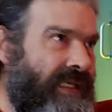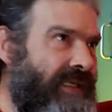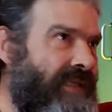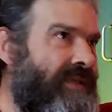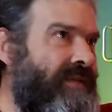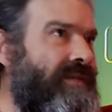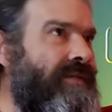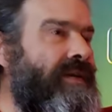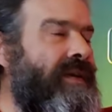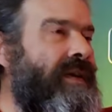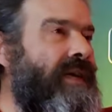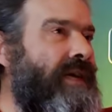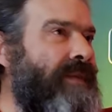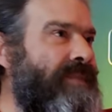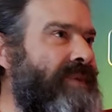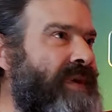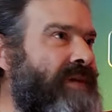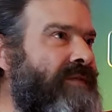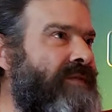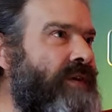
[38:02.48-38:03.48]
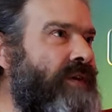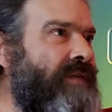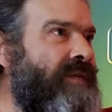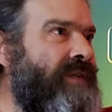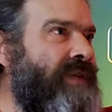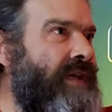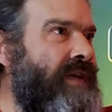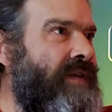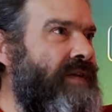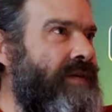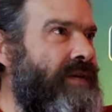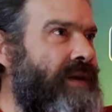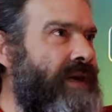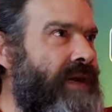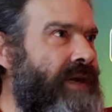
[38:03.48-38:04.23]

he's uh, been involved in other